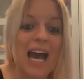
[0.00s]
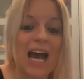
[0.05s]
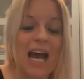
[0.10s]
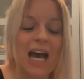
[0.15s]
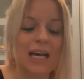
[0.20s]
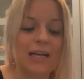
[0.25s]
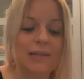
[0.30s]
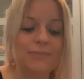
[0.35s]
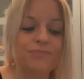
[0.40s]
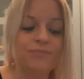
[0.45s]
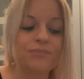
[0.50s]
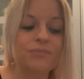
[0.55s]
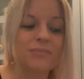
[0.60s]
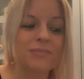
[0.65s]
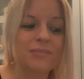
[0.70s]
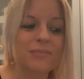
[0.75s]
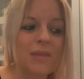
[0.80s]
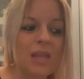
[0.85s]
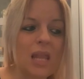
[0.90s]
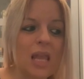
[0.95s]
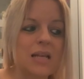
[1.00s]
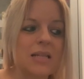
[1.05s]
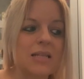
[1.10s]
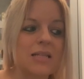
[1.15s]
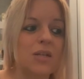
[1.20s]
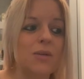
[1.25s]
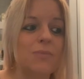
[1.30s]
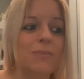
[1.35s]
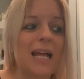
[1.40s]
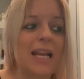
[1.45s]
Um
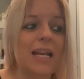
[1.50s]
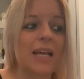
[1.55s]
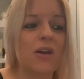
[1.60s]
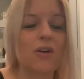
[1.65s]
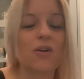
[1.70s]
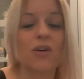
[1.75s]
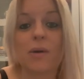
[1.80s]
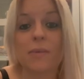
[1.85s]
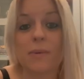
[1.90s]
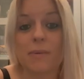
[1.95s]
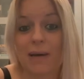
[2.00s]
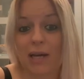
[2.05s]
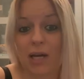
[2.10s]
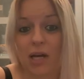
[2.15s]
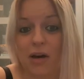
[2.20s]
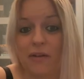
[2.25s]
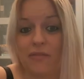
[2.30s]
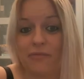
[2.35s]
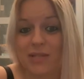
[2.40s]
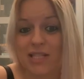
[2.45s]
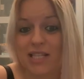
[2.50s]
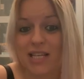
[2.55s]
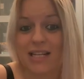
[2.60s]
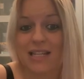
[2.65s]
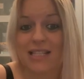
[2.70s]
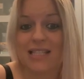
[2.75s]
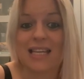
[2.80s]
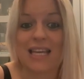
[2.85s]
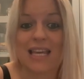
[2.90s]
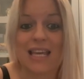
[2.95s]
still planning on coming back off
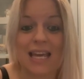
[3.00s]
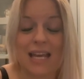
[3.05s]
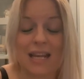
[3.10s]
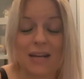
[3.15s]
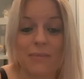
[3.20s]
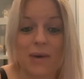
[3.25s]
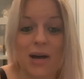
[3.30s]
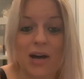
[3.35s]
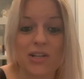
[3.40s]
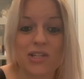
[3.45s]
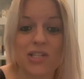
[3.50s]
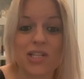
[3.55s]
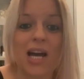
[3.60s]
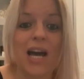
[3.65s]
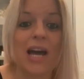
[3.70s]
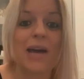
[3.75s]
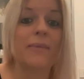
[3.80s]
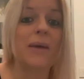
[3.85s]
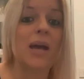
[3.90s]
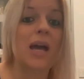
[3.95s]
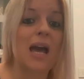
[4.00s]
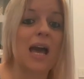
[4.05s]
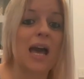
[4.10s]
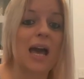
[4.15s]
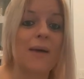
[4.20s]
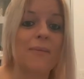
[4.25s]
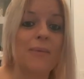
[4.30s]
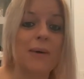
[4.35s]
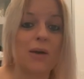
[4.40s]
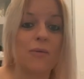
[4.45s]
maternity in March time,
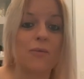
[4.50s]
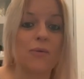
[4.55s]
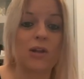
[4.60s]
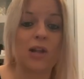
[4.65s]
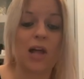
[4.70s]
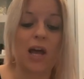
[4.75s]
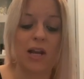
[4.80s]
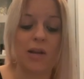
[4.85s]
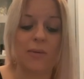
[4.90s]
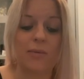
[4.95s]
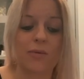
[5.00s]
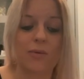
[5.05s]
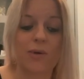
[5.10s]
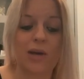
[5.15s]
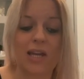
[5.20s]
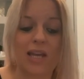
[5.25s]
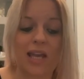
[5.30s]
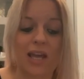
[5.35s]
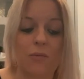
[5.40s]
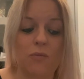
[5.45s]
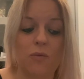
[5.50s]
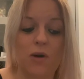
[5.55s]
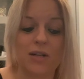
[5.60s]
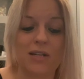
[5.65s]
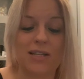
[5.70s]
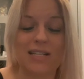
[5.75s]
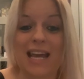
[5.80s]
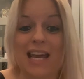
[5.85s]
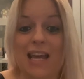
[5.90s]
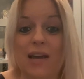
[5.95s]
uh, but I will only be working
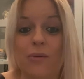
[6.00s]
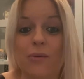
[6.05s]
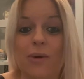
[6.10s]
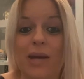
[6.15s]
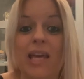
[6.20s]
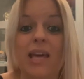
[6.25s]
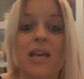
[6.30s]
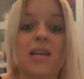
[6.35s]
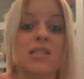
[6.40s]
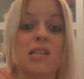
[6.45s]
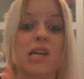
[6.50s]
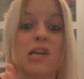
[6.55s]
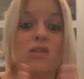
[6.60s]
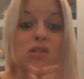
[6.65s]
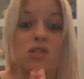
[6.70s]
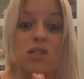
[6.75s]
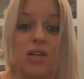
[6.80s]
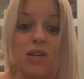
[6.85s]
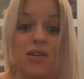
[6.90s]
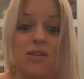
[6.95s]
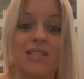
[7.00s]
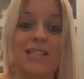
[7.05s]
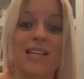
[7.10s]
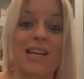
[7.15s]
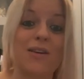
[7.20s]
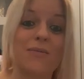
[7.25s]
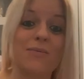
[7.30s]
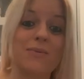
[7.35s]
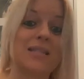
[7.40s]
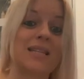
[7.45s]
one day a week. So do
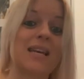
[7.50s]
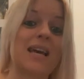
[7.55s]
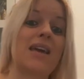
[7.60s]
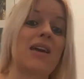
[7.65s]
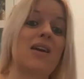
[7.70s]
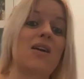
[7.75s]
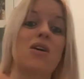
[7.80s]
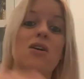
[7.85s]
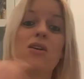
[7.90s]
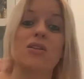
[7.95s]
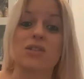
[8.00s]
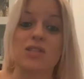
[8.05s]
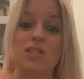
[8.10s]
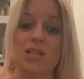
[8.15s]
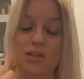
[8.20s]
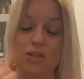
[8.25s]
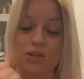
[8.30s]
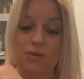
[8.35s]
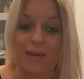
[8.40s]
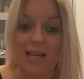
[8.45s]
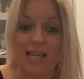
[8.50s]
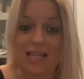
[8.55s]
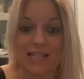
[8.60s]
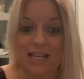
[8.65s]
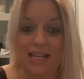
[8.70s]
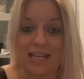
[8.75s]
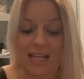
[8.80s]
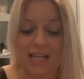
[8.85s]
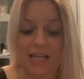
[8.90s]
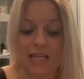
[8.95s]
stay up to date on social
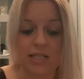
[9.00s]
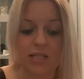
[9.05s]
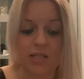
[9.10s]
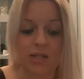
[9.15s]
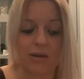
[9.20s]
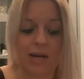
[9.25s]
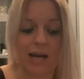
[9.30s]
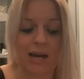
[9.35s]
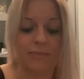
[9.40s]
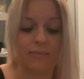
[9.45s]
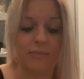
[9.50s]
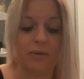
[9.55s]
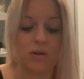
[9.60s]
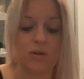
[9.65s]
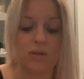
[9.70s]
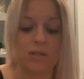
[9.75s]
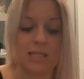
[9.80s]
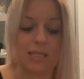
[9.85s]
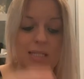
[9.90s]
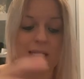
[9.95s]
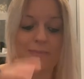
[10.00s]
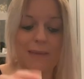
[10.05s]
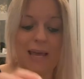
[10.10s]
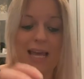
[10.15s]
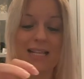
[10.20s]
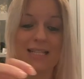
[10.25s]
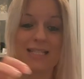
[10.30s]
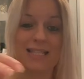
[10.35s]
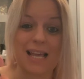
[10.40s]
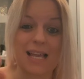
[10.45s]
media and Instagram, because the
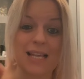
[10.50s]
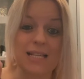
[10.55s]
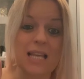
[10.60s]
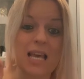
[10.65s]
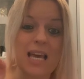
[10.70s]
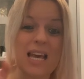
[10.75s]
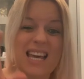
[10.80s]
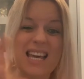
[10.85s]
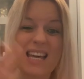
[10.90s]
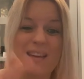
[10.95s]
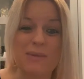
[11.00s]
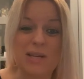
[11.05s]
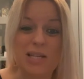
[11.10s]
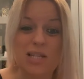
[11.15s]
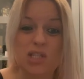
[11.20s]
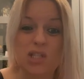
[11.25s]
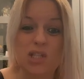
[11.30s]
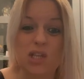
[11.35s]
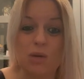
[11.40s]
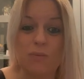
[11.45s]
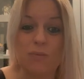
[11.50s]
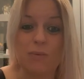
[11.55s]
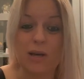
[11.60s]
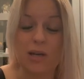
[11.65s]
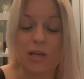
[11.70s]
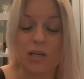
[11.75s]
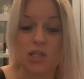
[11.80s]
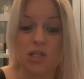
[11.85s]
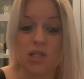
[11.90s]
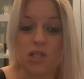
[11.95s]
spaces are going to be
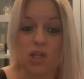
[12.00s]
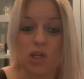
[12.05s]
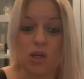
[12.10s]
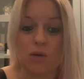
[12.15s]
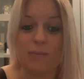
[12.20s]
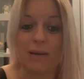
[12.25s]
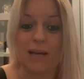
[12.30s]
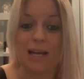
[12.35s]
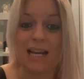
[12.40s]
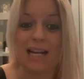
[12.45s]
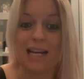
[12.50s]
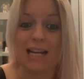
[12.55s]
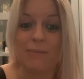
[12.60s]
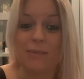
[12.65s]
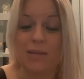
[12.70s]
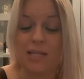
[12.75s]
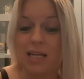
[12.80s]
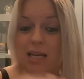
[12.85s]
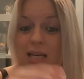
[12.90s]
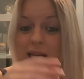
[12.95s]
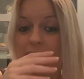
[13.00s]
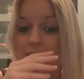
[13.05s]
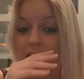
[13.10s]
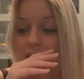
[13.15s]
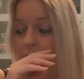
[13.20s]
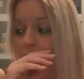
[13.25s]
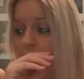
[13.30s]
super super limited.